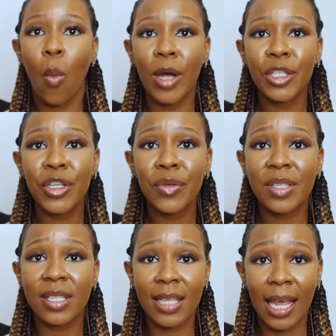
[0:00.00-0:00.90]
once you
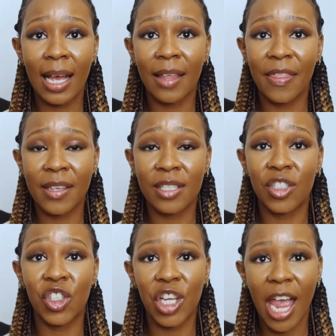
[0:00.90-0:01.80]
sync
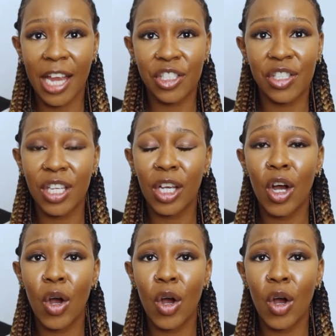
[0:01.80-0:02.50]
this GHC